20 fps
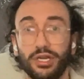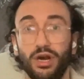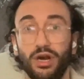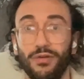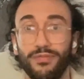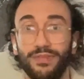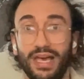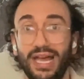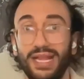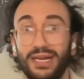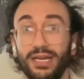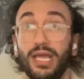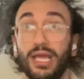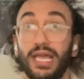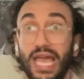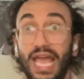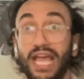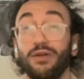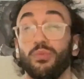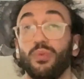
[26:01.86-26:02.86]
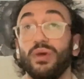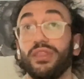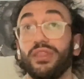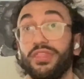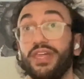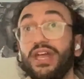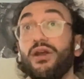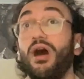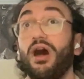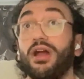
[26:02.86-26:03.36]
all of that. And with
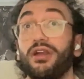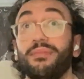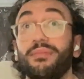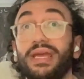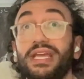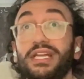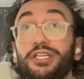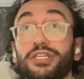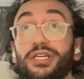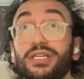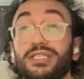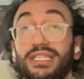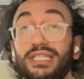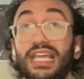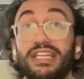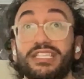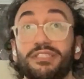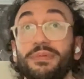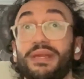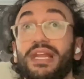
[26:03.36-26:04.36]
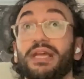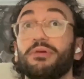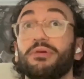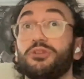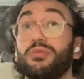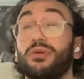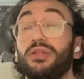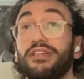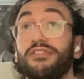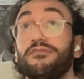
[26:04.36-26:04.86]
their automations, it's been able
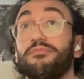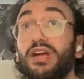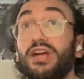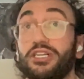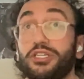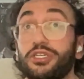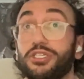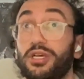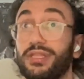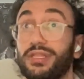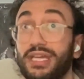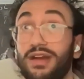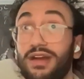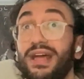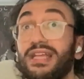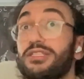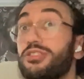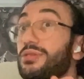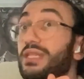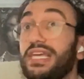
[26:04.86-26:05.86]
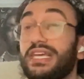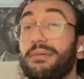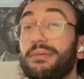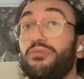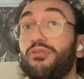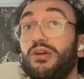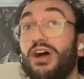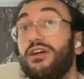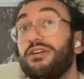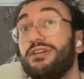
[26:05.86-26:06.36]
to relieve pressures on their end so they can
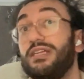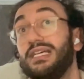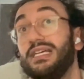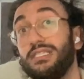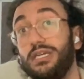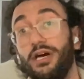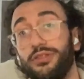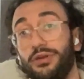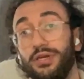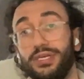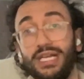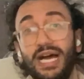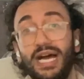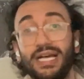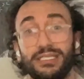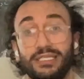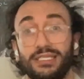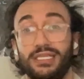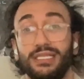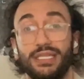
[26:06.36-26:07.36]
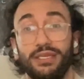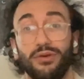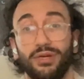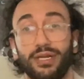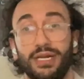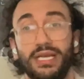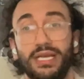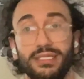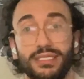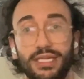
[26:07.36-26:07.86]
prioritize other tasks in the
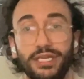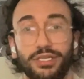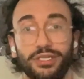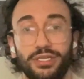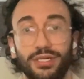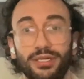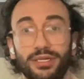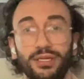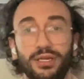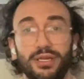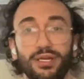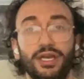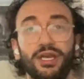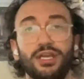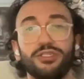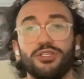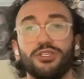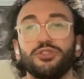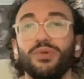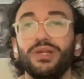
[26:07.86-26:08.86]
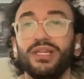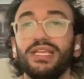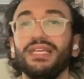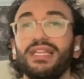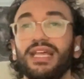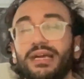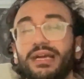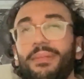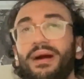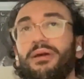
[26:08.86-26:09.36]
organization. So it's really
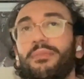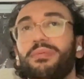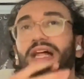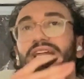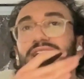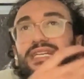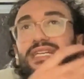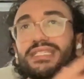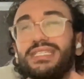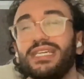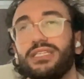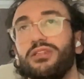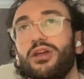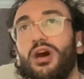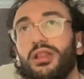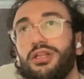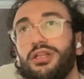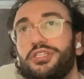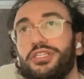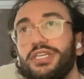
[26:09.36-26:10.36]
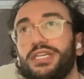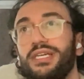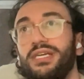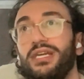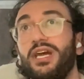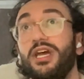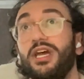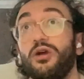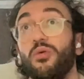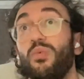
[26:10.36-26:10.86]
like about blending
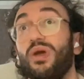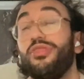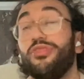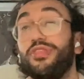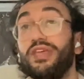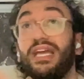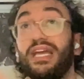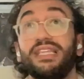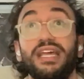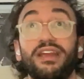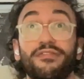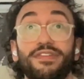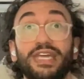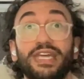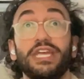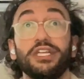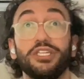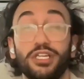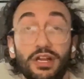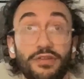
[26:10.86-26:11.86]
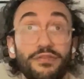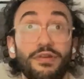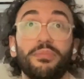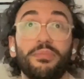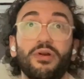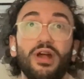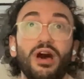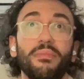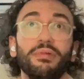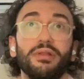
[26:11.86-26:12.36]
technology with the identification of a
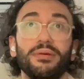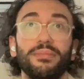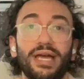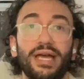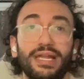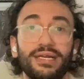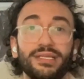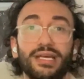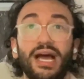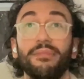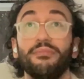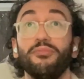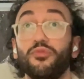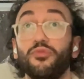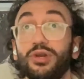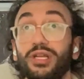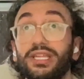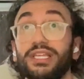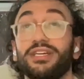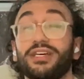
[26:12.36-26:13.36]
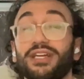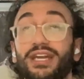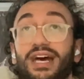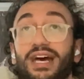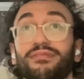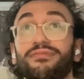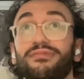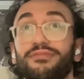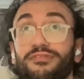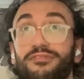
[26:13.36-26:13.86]
problem. And I'm really good
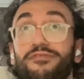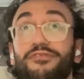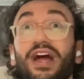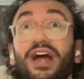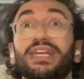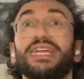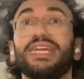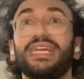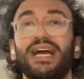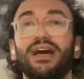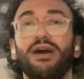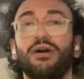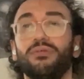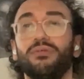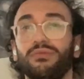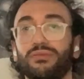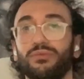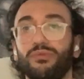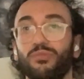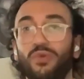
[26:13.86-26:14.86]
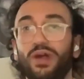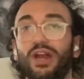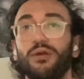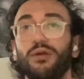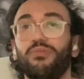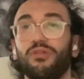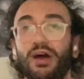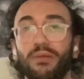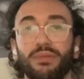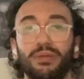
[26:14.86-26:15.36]
at finding out where
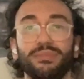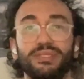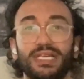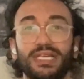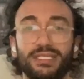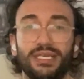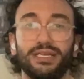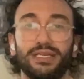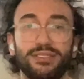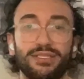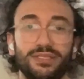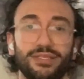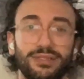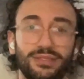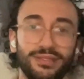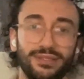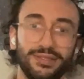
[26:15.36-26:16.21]
problems exist.